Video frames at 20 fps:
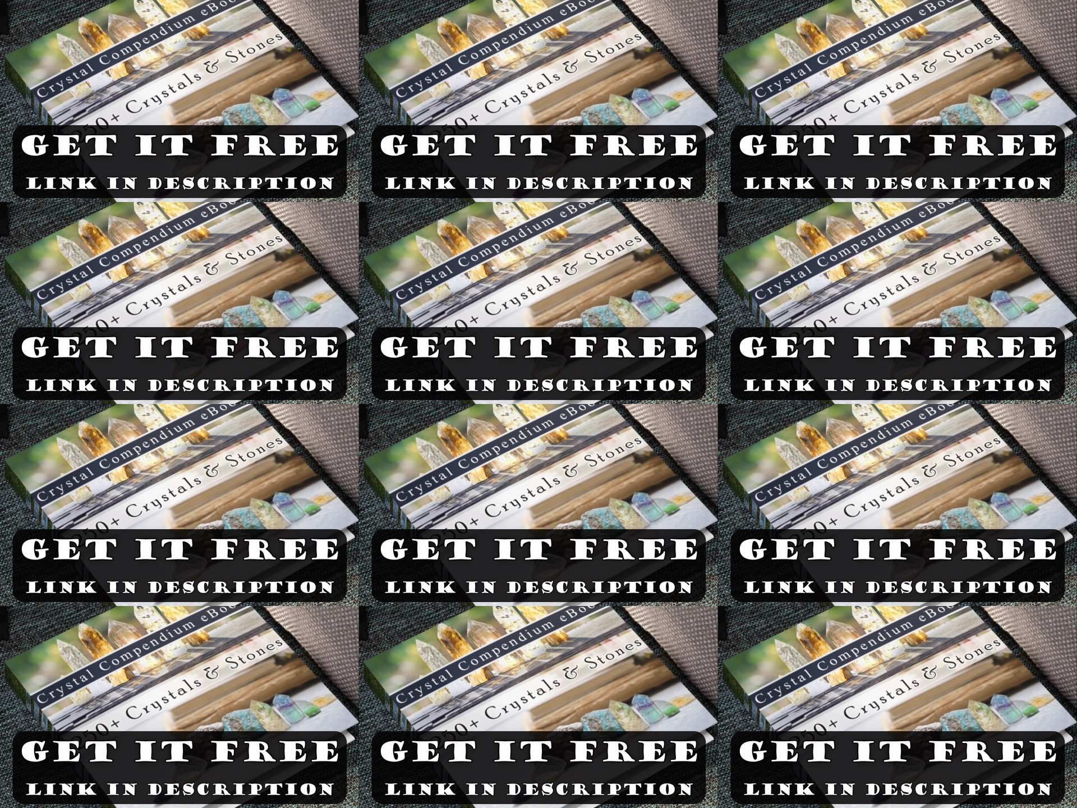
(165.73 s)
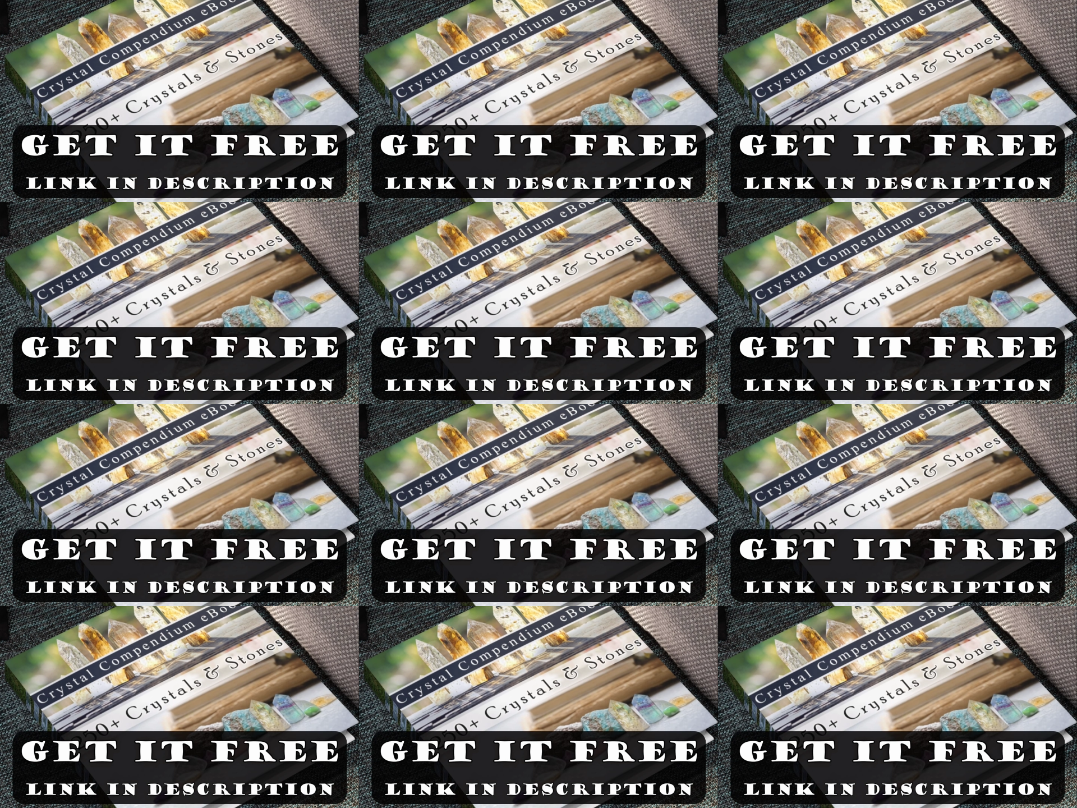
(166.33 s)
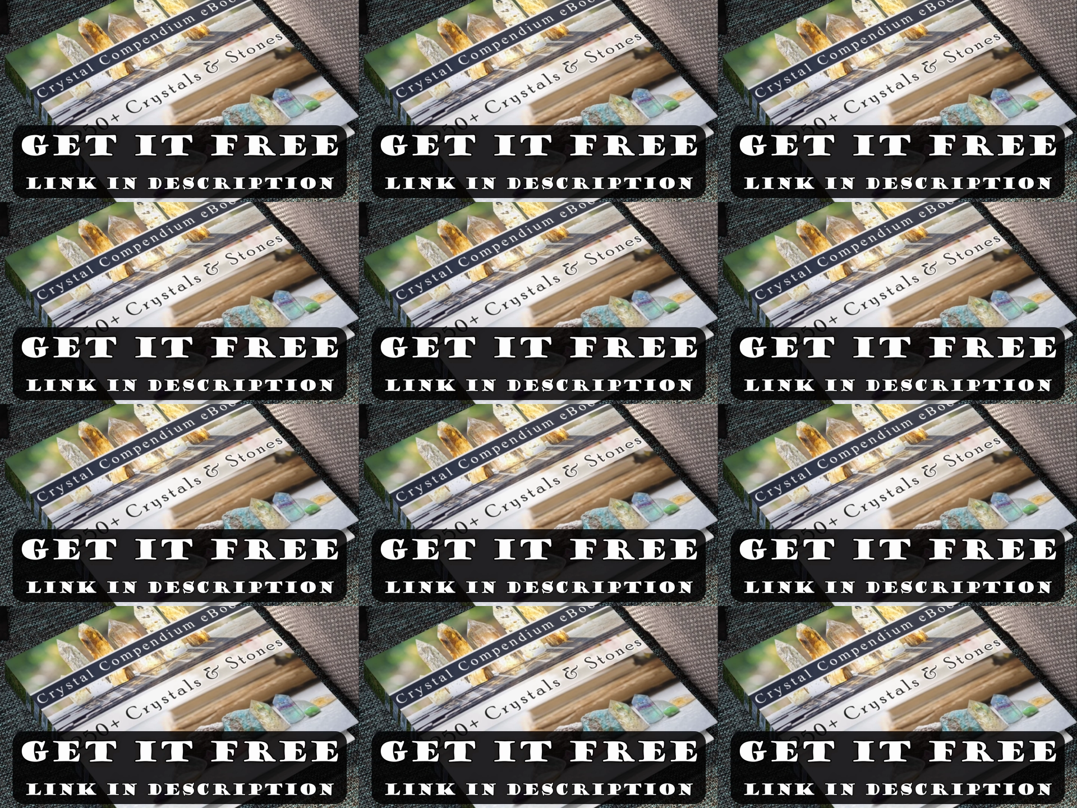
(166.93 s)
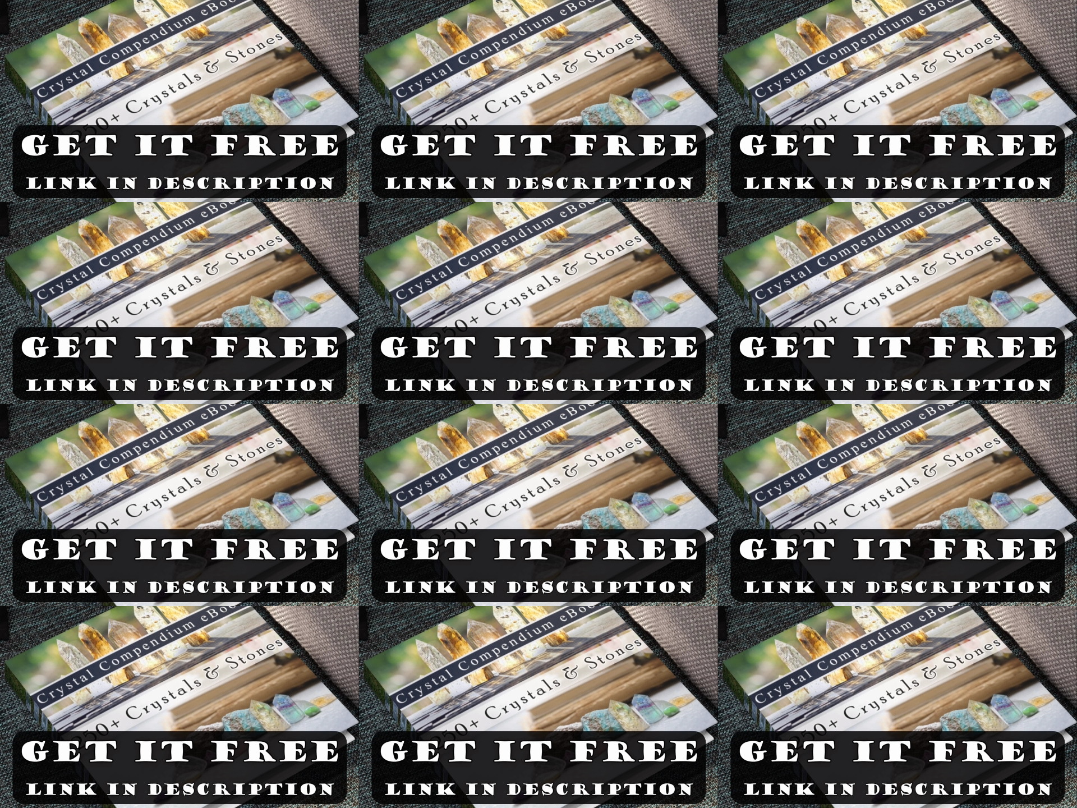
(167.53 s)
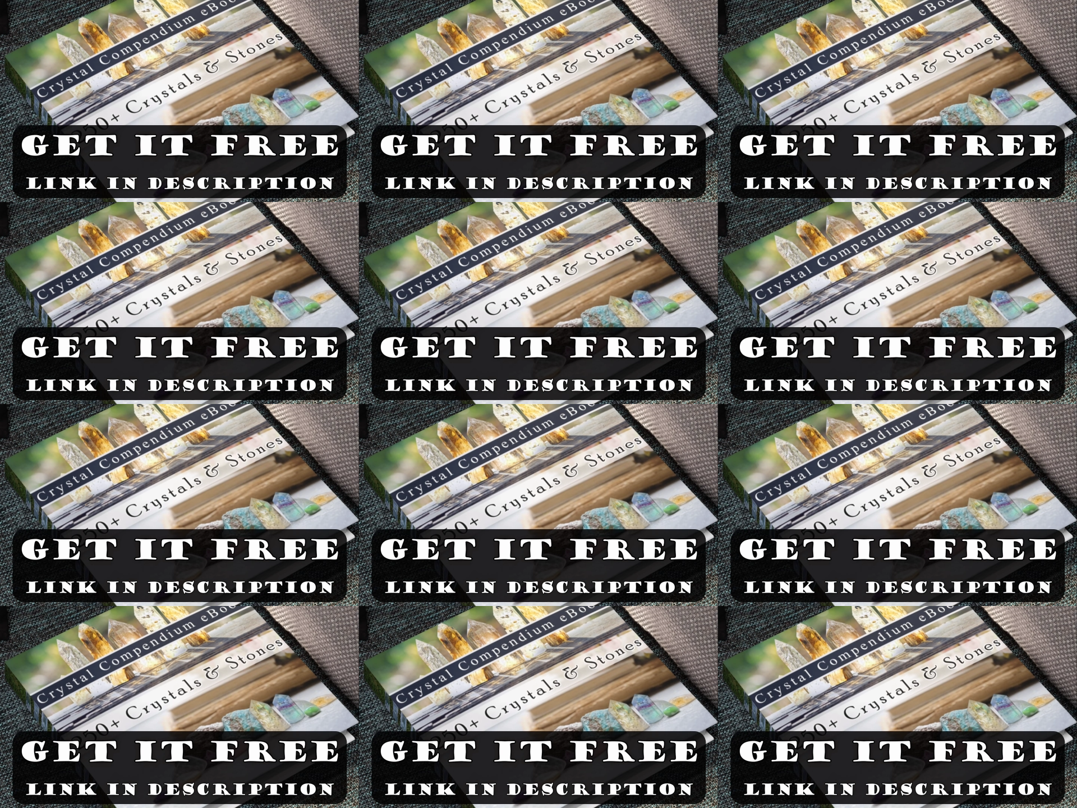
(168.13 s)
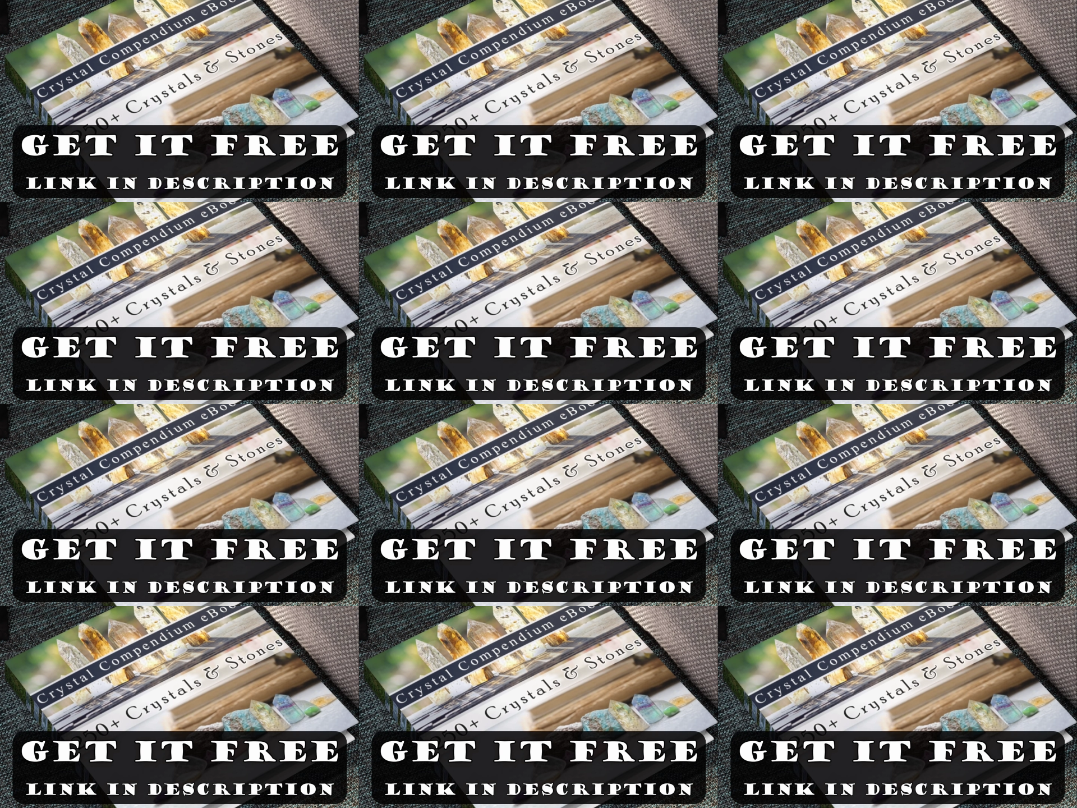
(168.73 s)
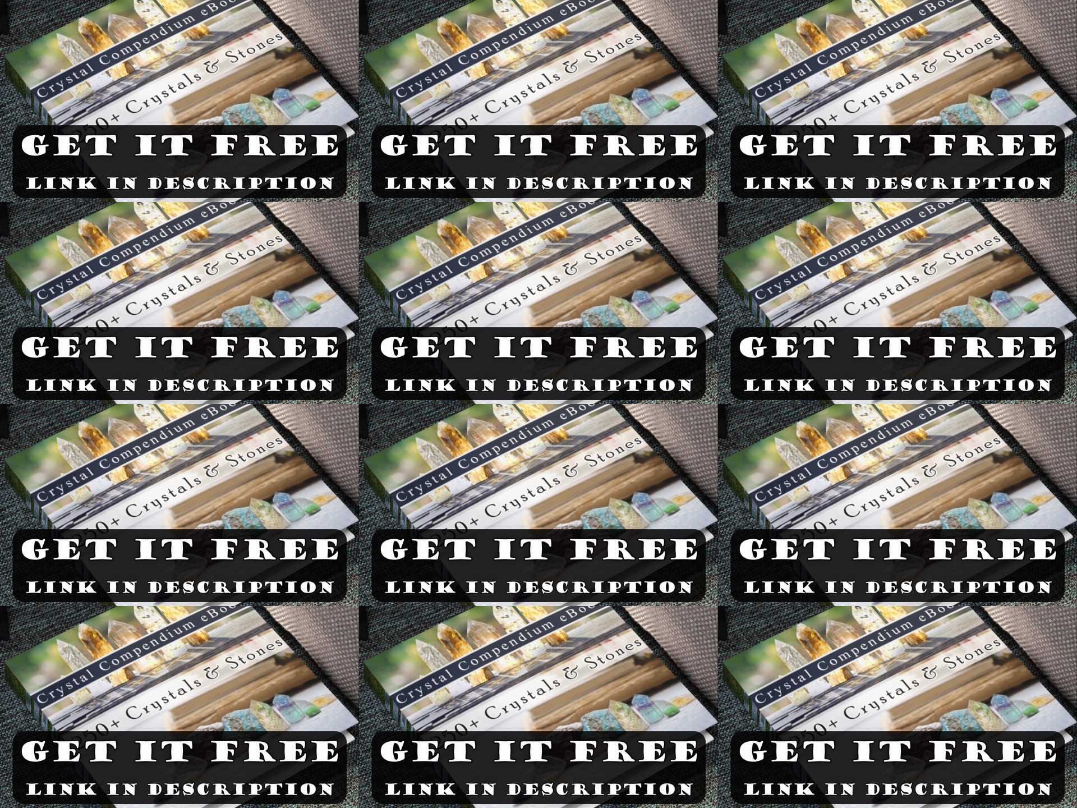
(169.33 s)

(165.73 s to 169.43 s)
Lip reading: (no speaker visible)